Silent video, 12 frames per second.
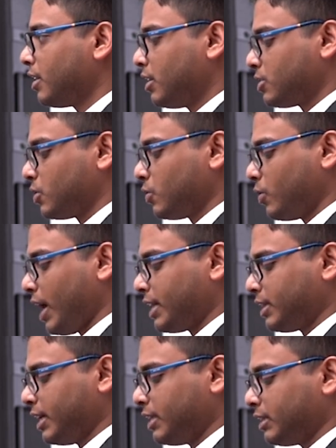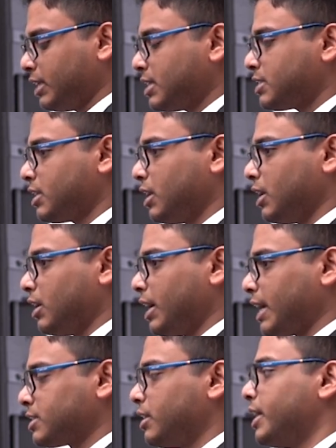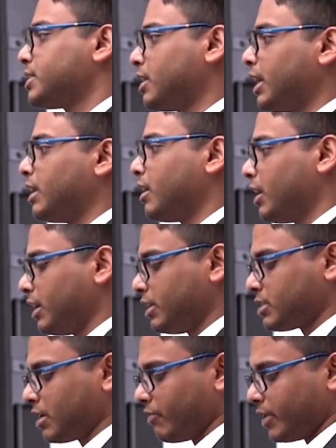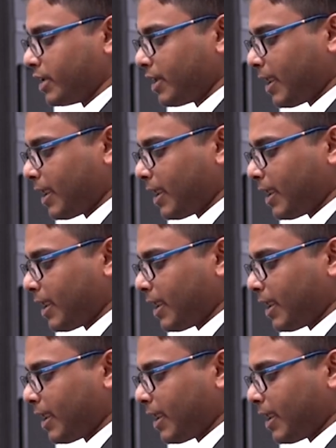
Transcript: So I think this is acceleration in discovery.